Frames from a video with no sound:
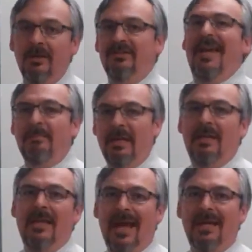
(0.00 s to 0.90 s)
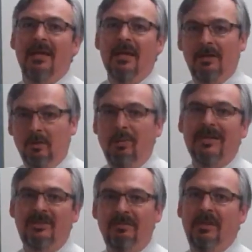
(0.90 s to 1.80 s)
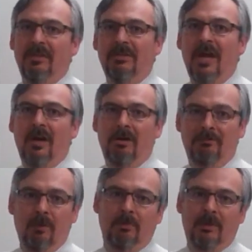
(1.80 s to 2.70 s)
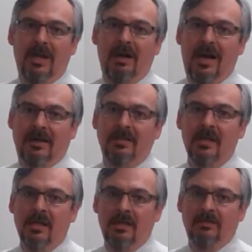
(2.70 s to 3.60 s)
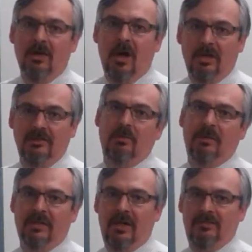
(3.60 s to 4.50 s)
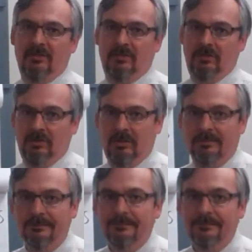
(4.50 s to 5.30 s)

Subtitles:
does that mean that the rest of the entire Affordable Care Act is also unconstitutional?